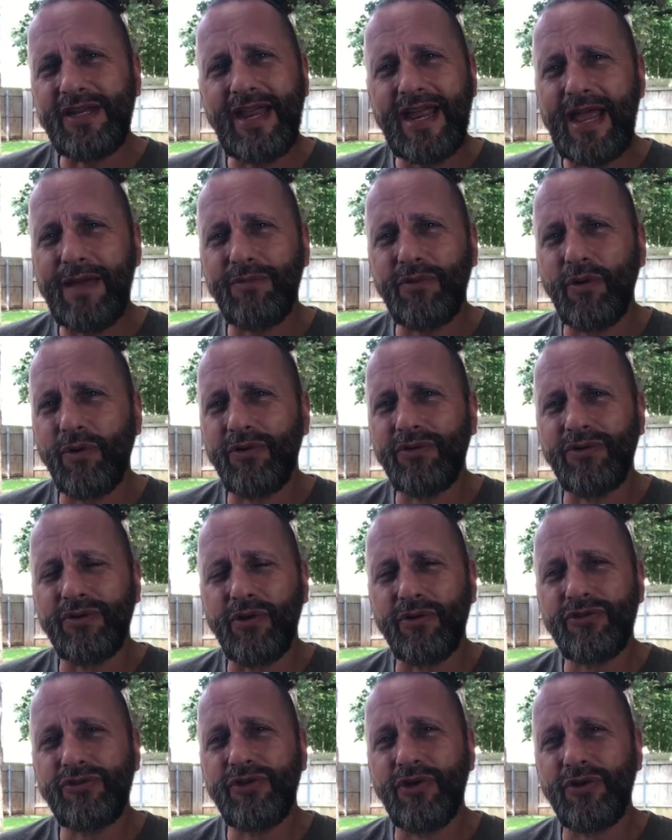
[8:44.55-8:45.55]
camcorders and
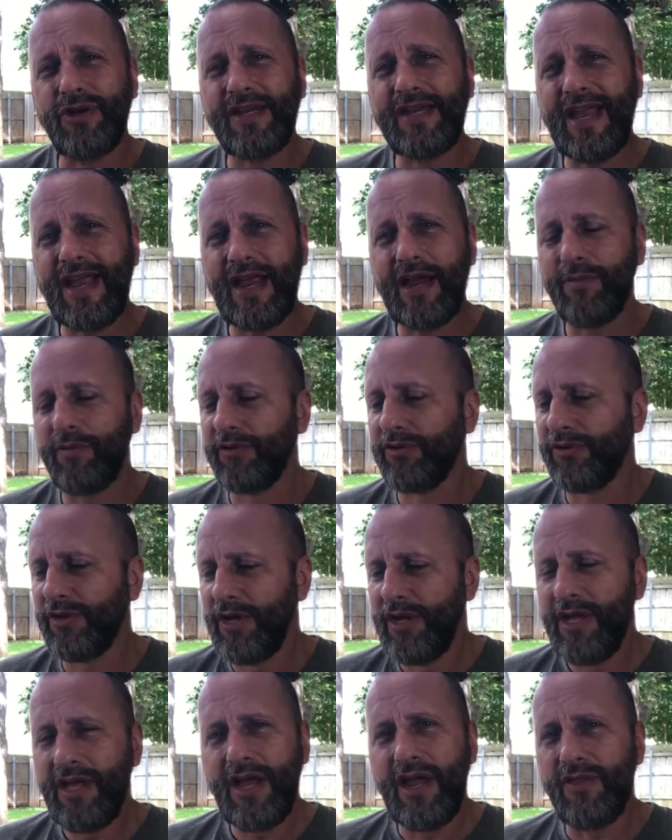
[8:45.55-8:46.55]
old Sony cameras,
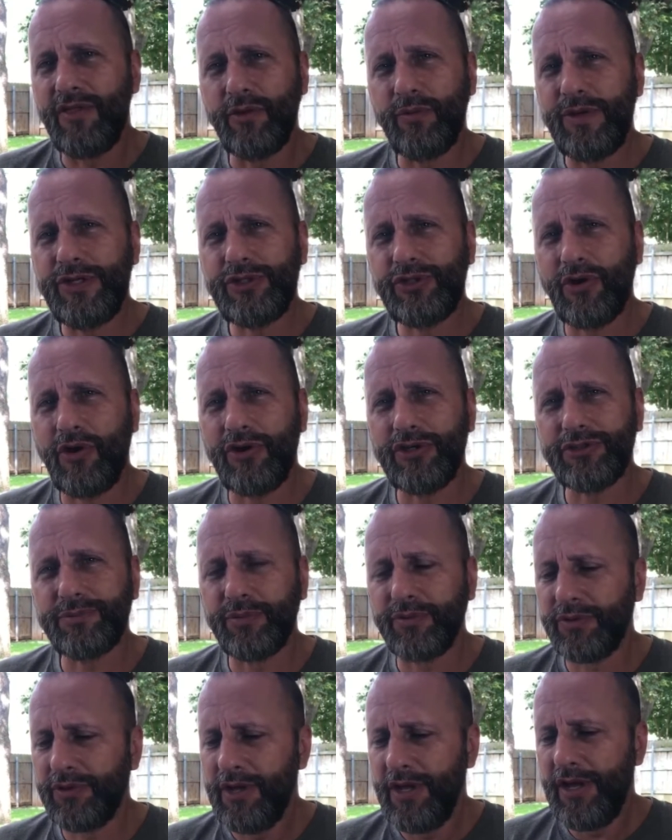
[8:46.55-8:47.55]
and they're
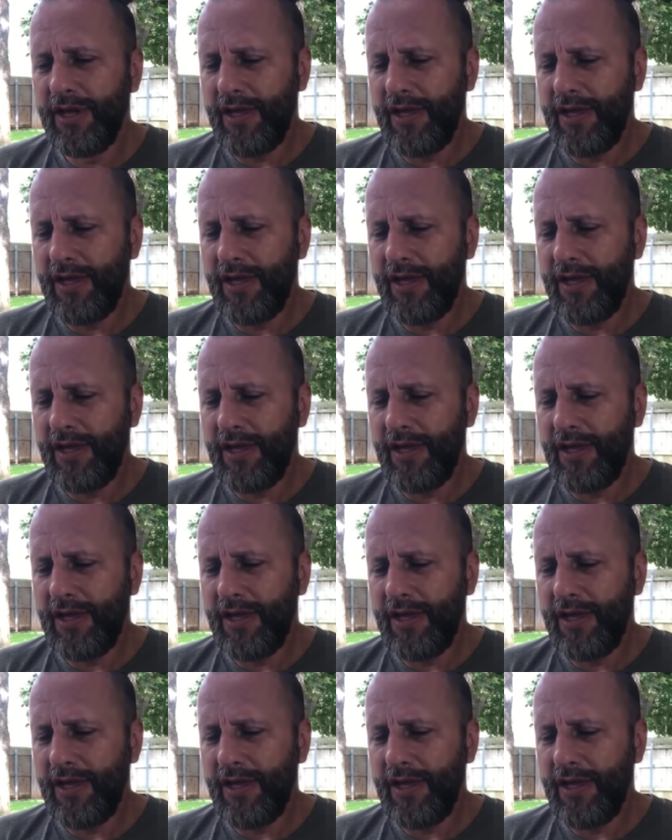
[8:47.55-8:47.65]
rechargeable.